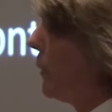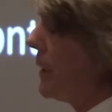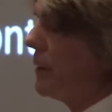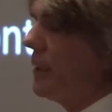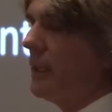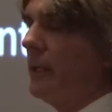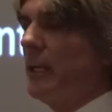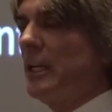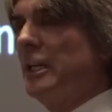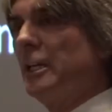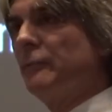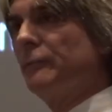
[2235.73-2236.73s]
we think that
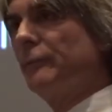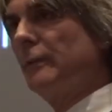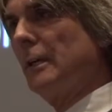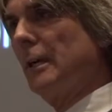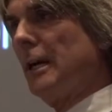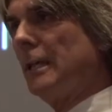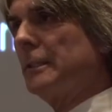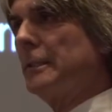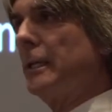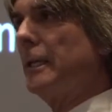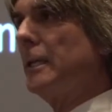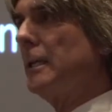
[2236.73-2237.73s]
if, on the
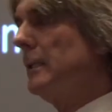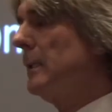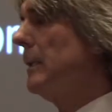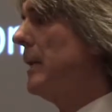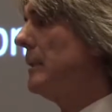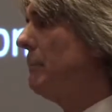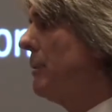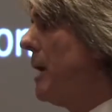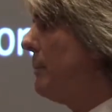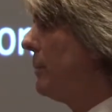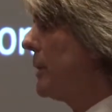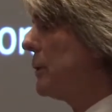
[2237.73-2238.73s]
day that the
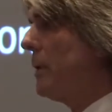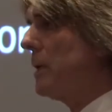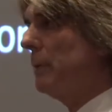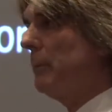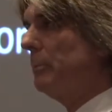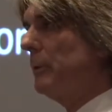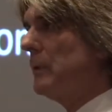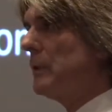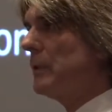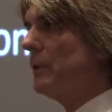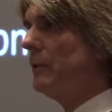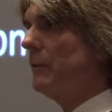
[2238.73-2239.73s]
property is ready to be put in
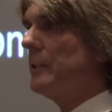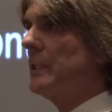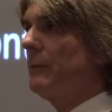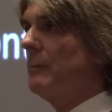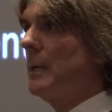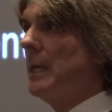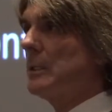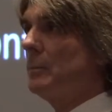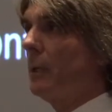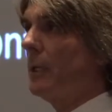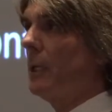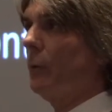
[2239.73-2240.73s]
service, if it makes
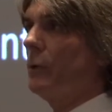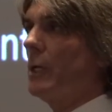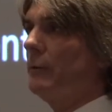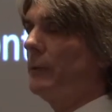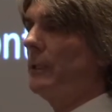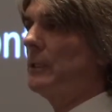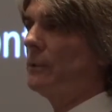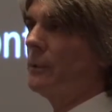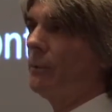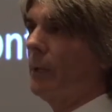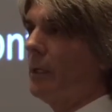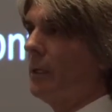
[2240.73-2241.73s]
money at whatever the
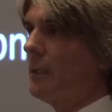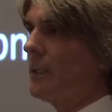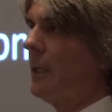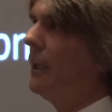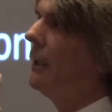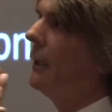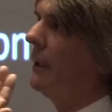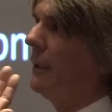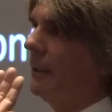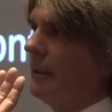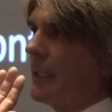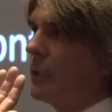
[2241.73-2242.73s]
interest rate is,
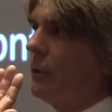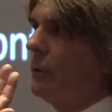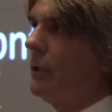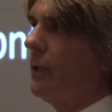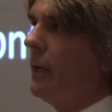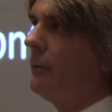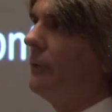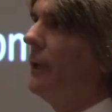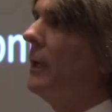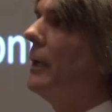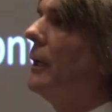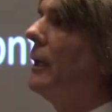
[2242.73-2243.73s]
that's good enough.
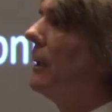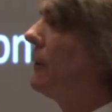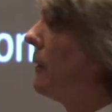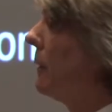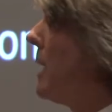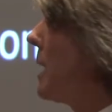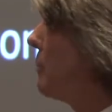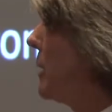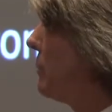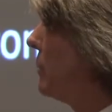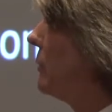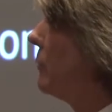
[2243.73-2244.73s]
There are a lot of
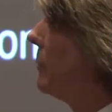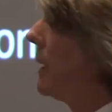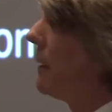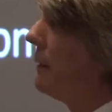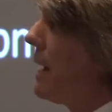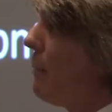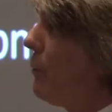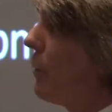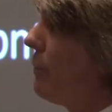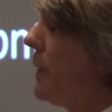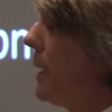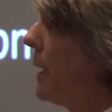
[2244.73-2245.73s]
people who've made a lot
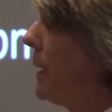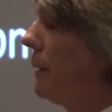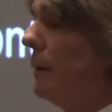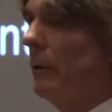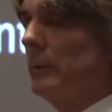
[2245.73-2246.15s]
more money,